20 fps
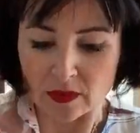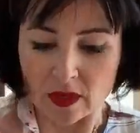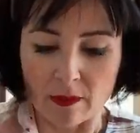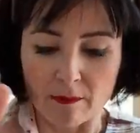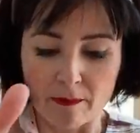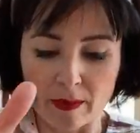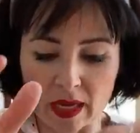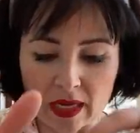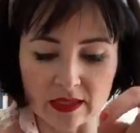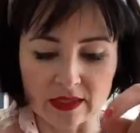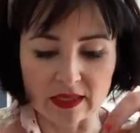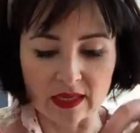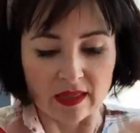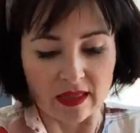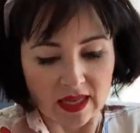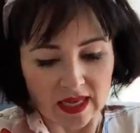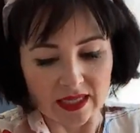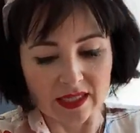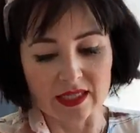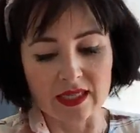but
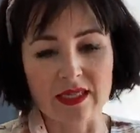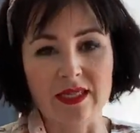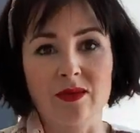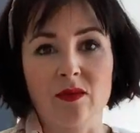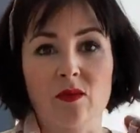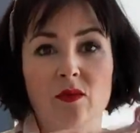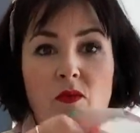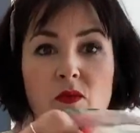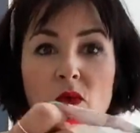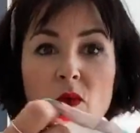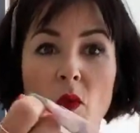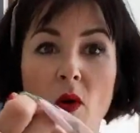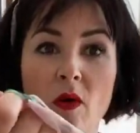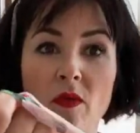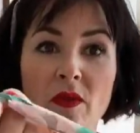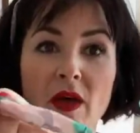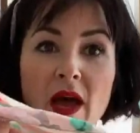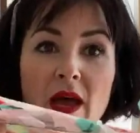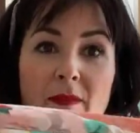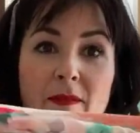this is the one
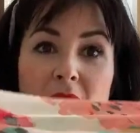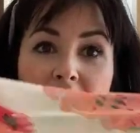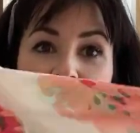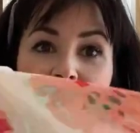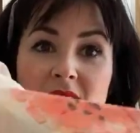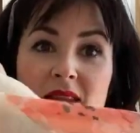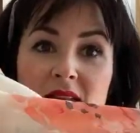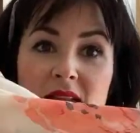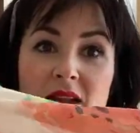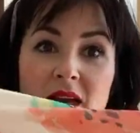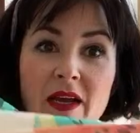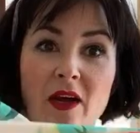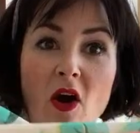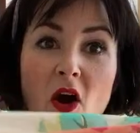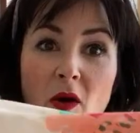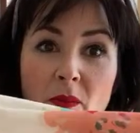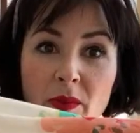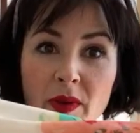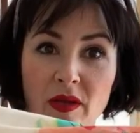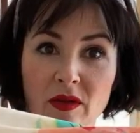that I made and I
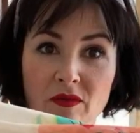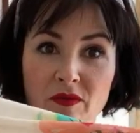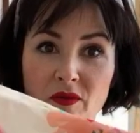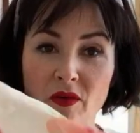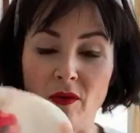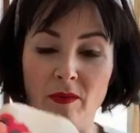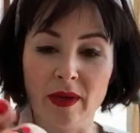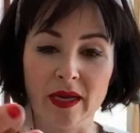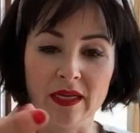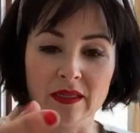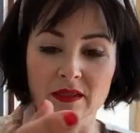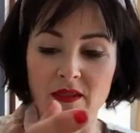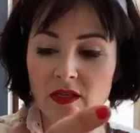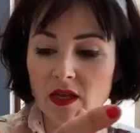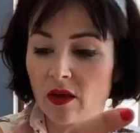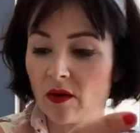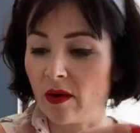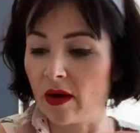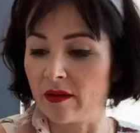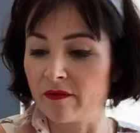copied from it.
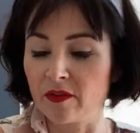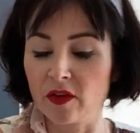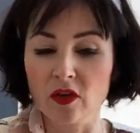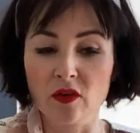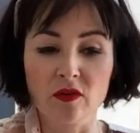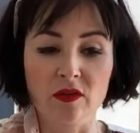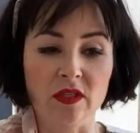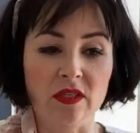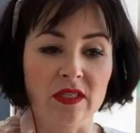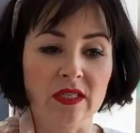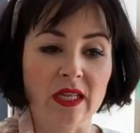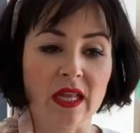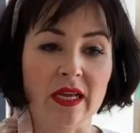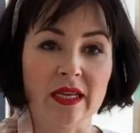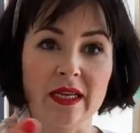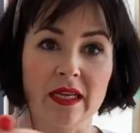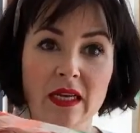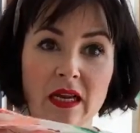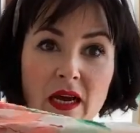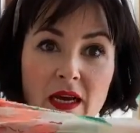So I've used
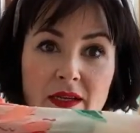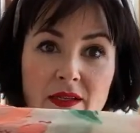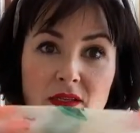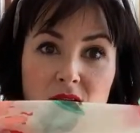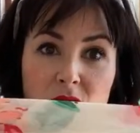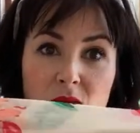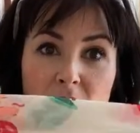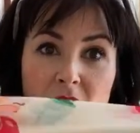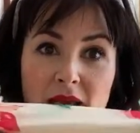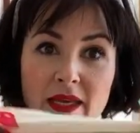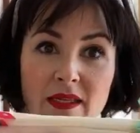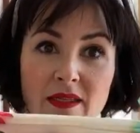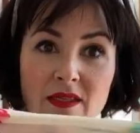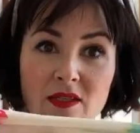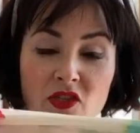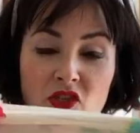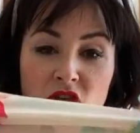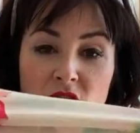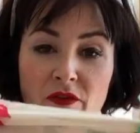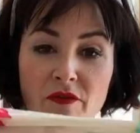slightly lighter weight
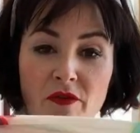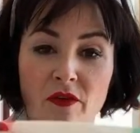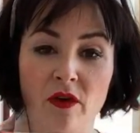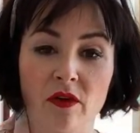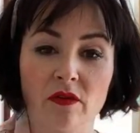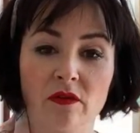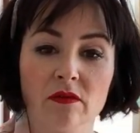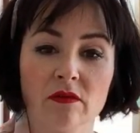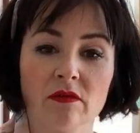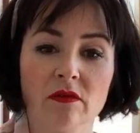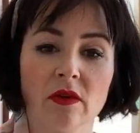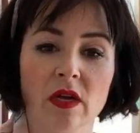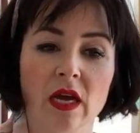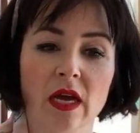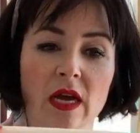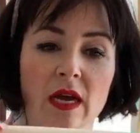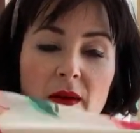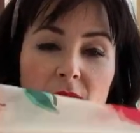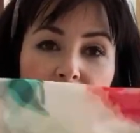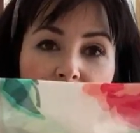chiffon
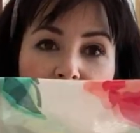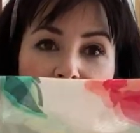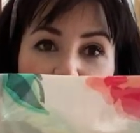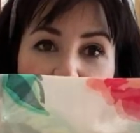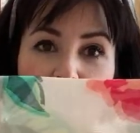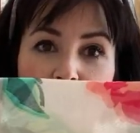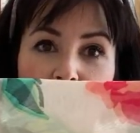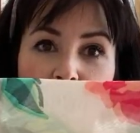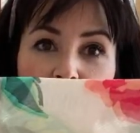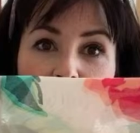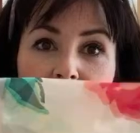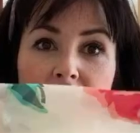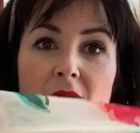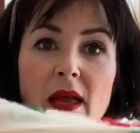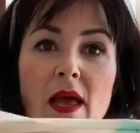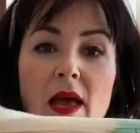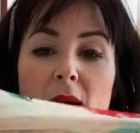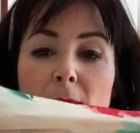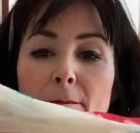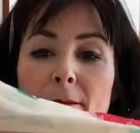there,
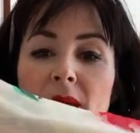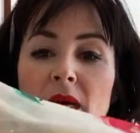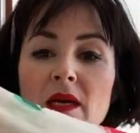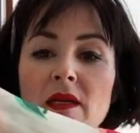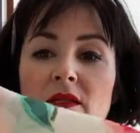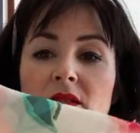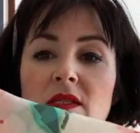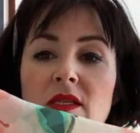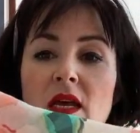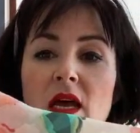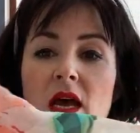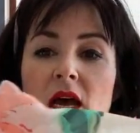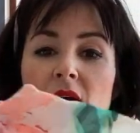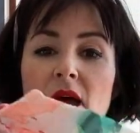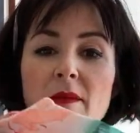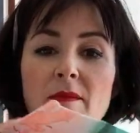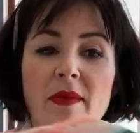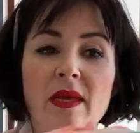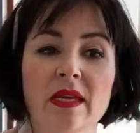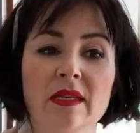but
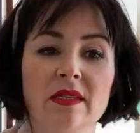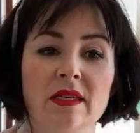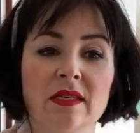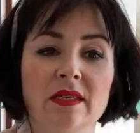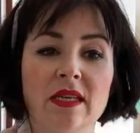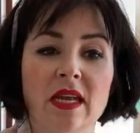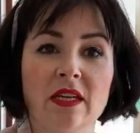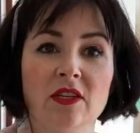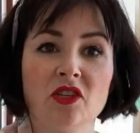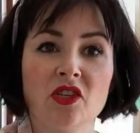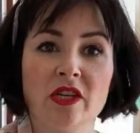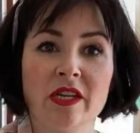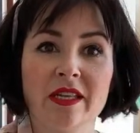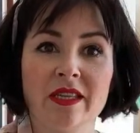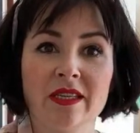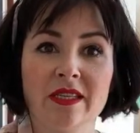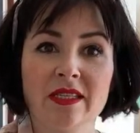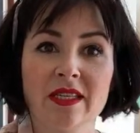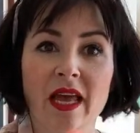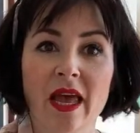it's essentially
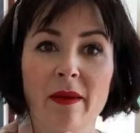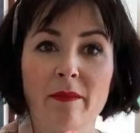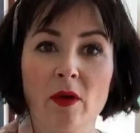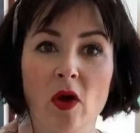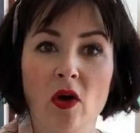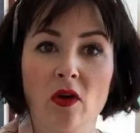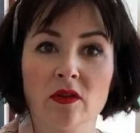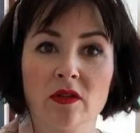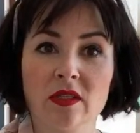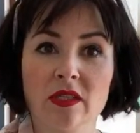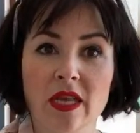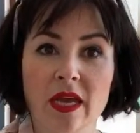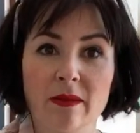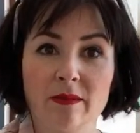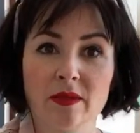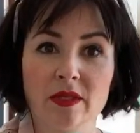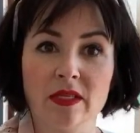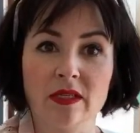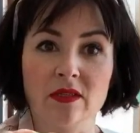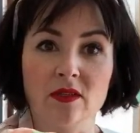the same
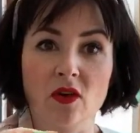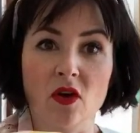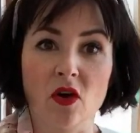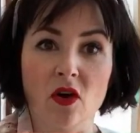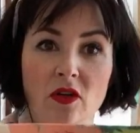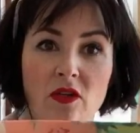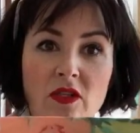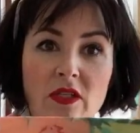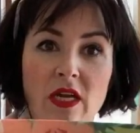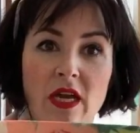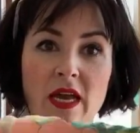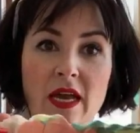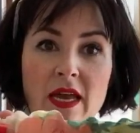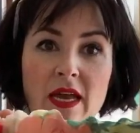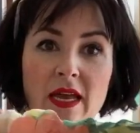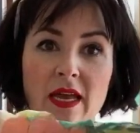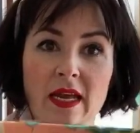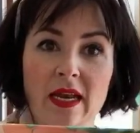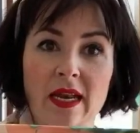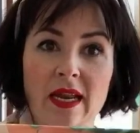concept. It's got
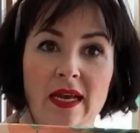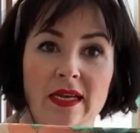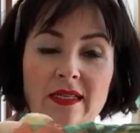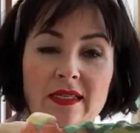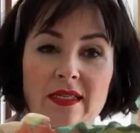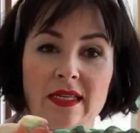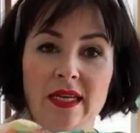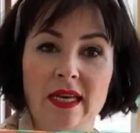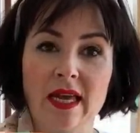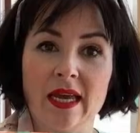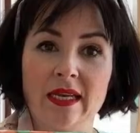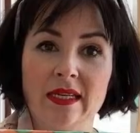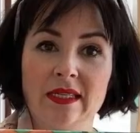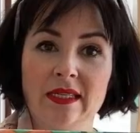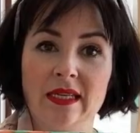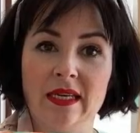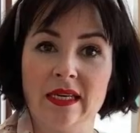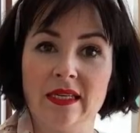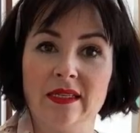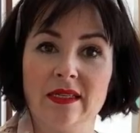a
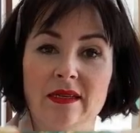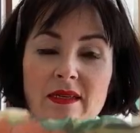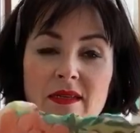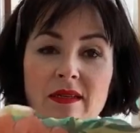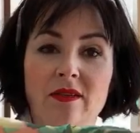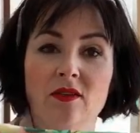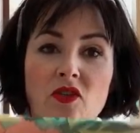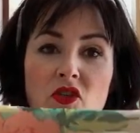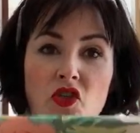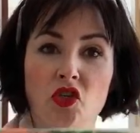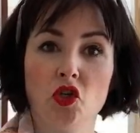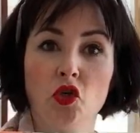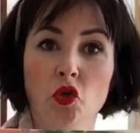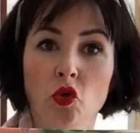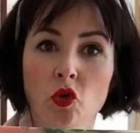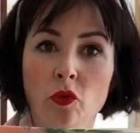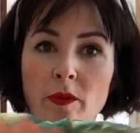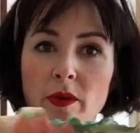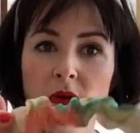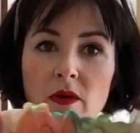elasticated
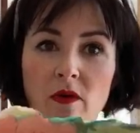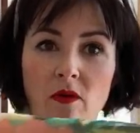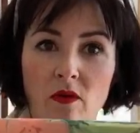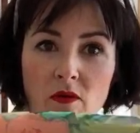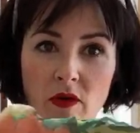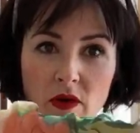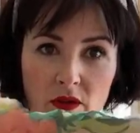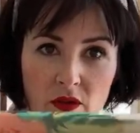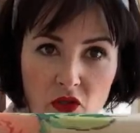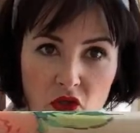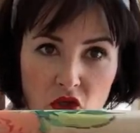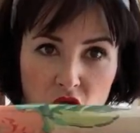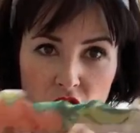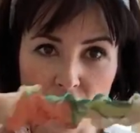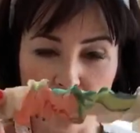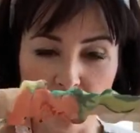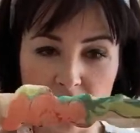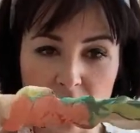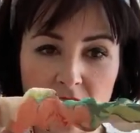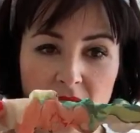tube, or rather
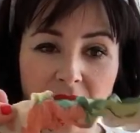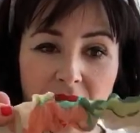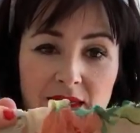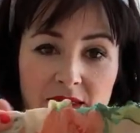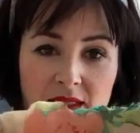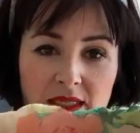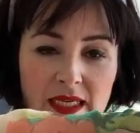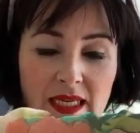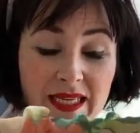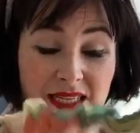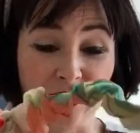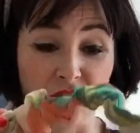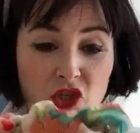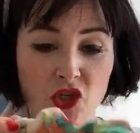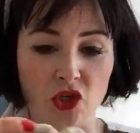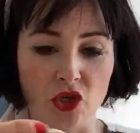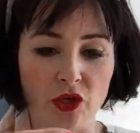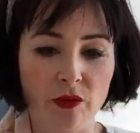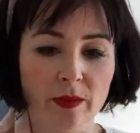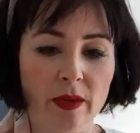tube, elastic inner
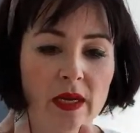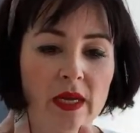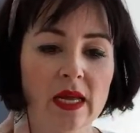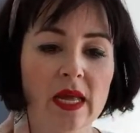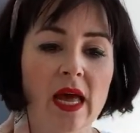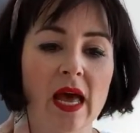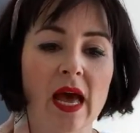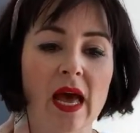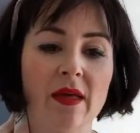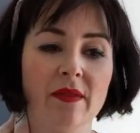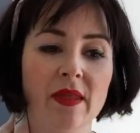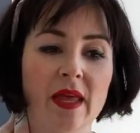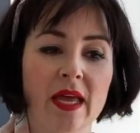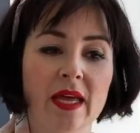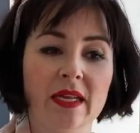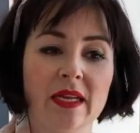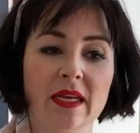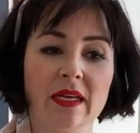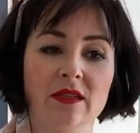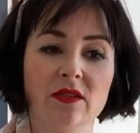tube, and
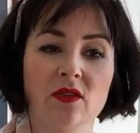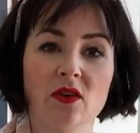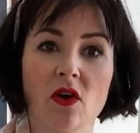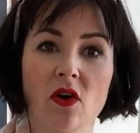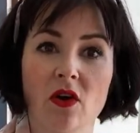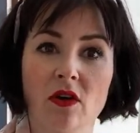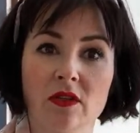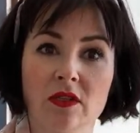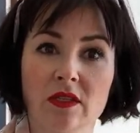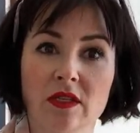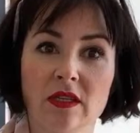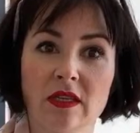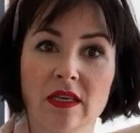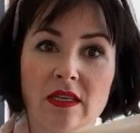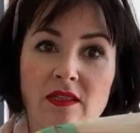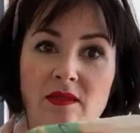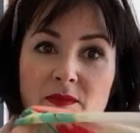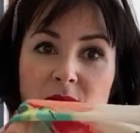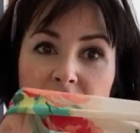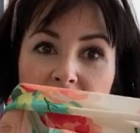then it's got
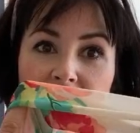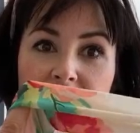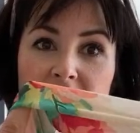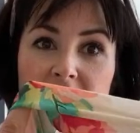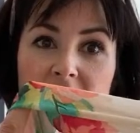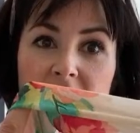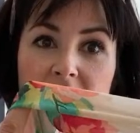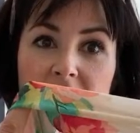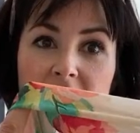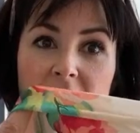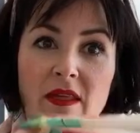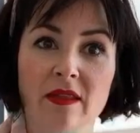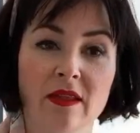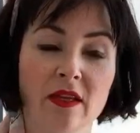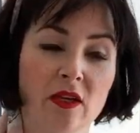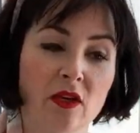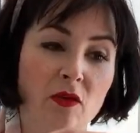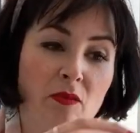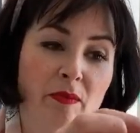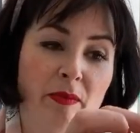this piece here
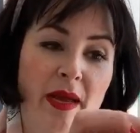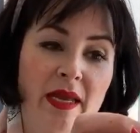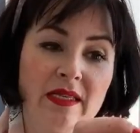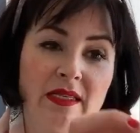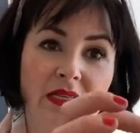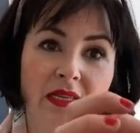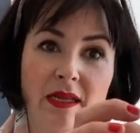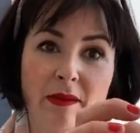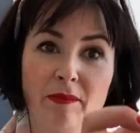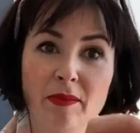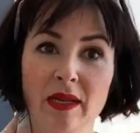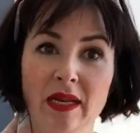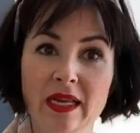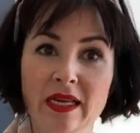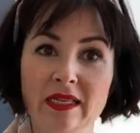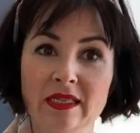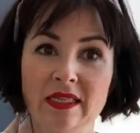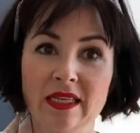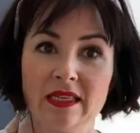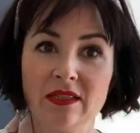that you basically
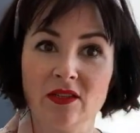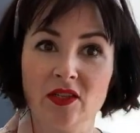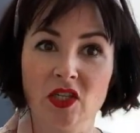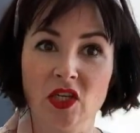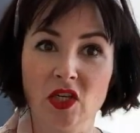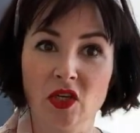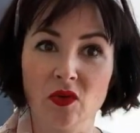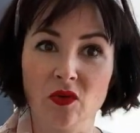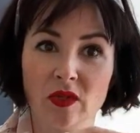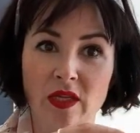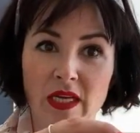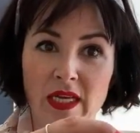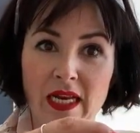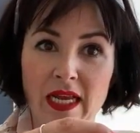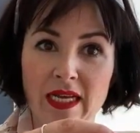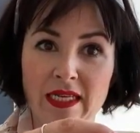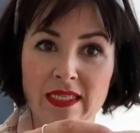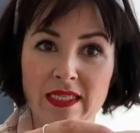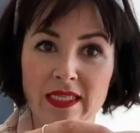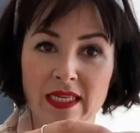pleat into the
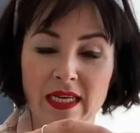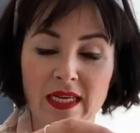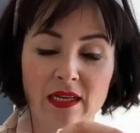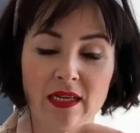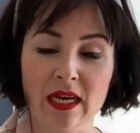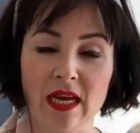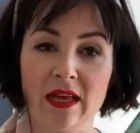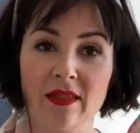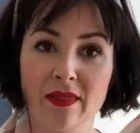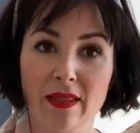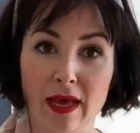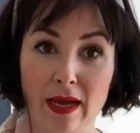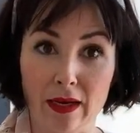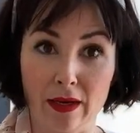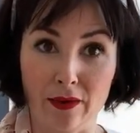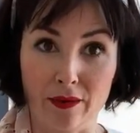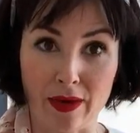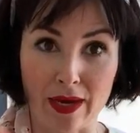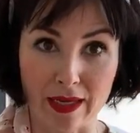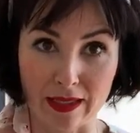elastic, and that
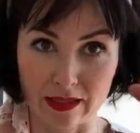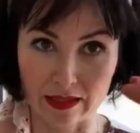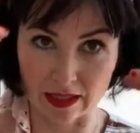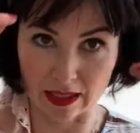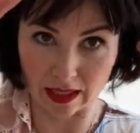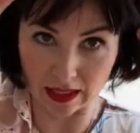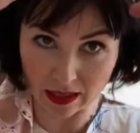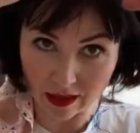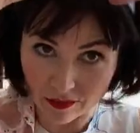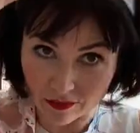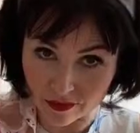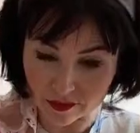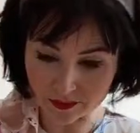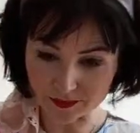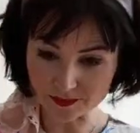creates a kind of